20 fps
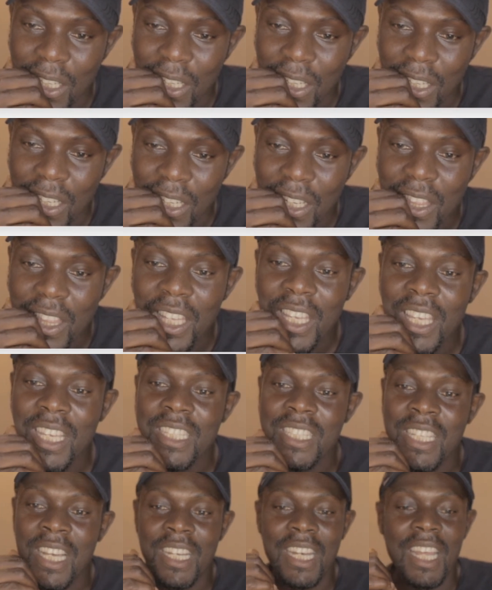the thing is
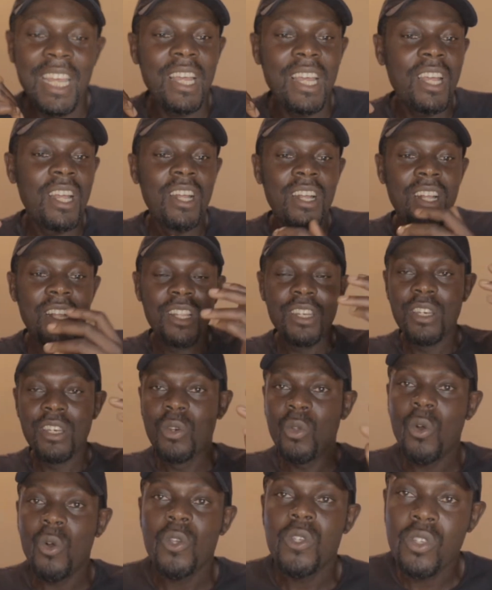that
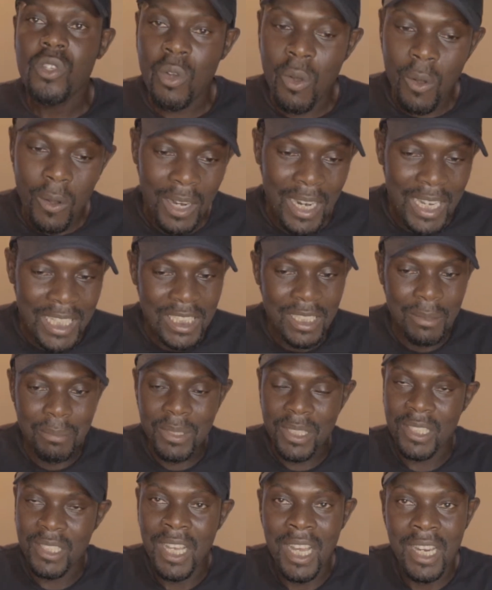no scholarship is
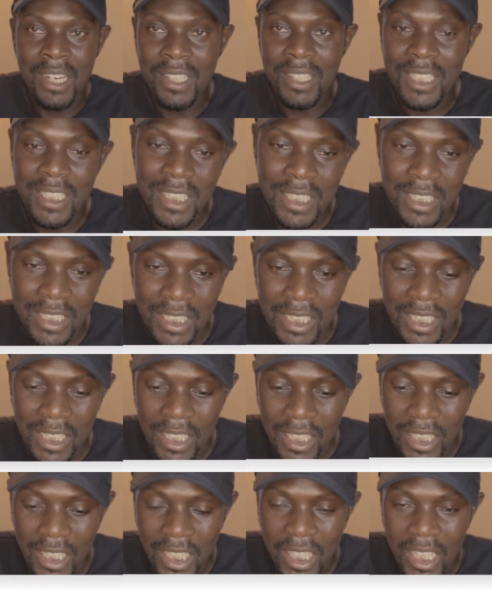guaranteed.
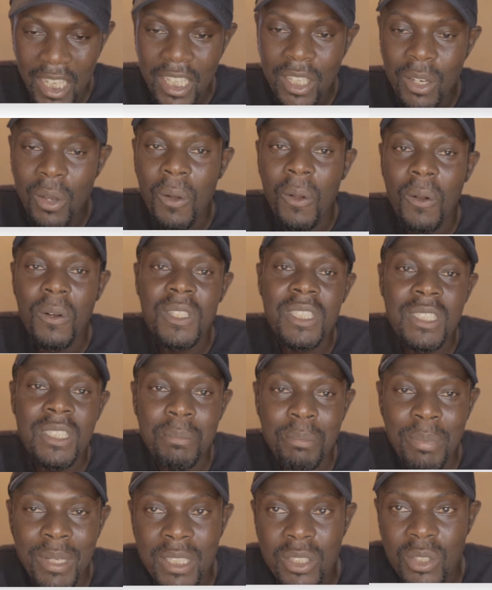It all
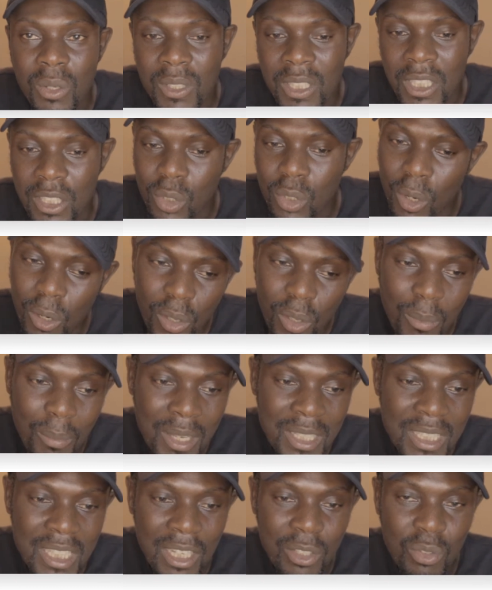depends on the documents
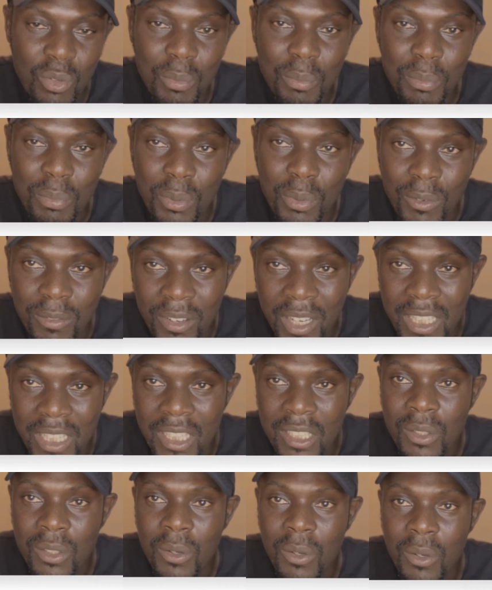that you provide.
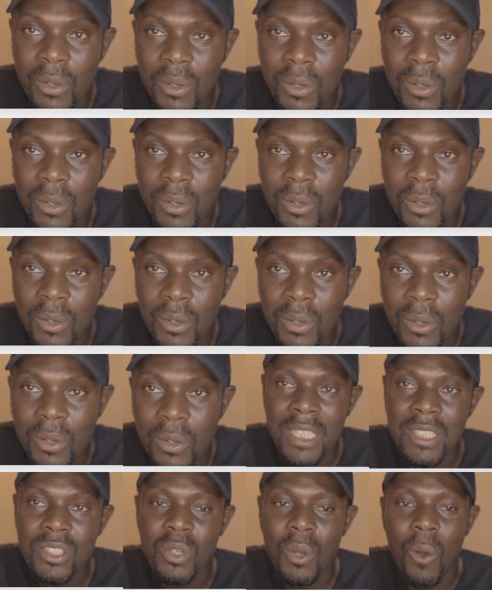It also
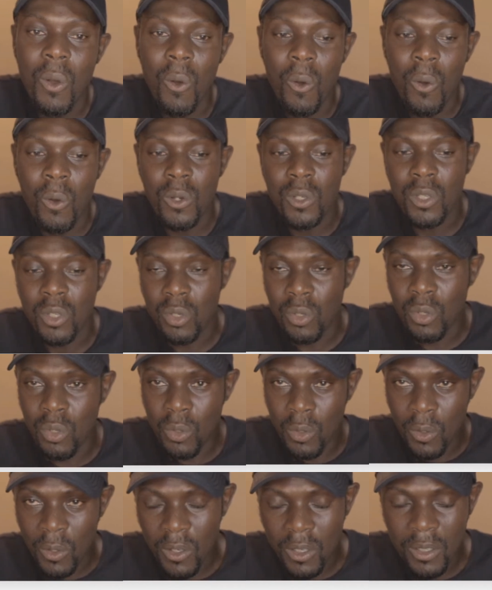depends on
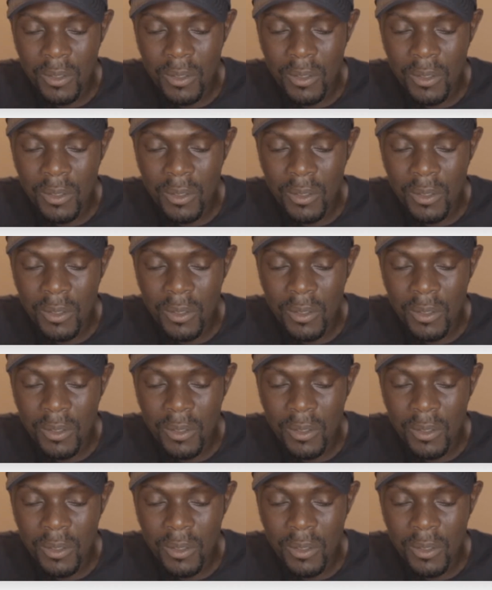your